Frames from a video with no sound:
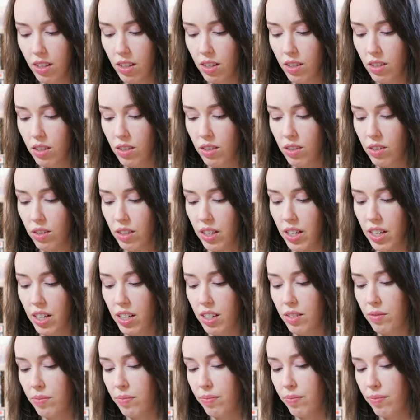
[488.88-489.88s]
All
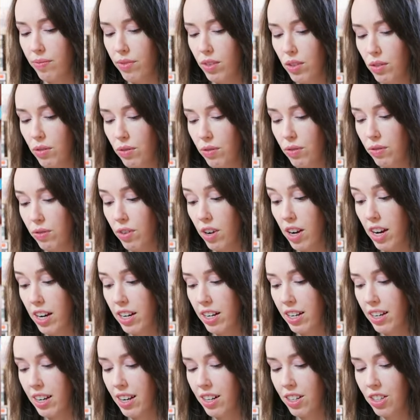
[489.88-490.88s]
right.
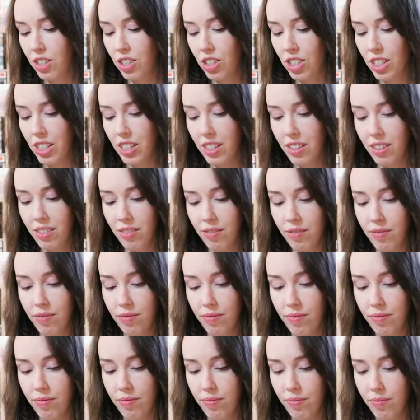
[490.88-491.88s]
Fighting energy.
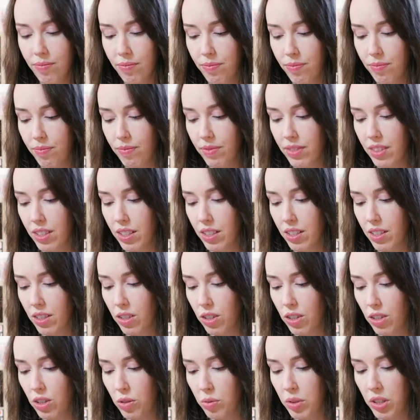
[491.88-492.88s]

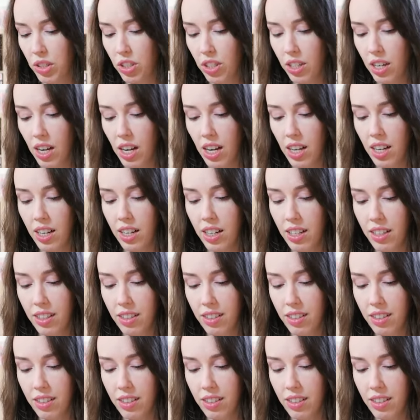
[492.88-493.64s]
Switch card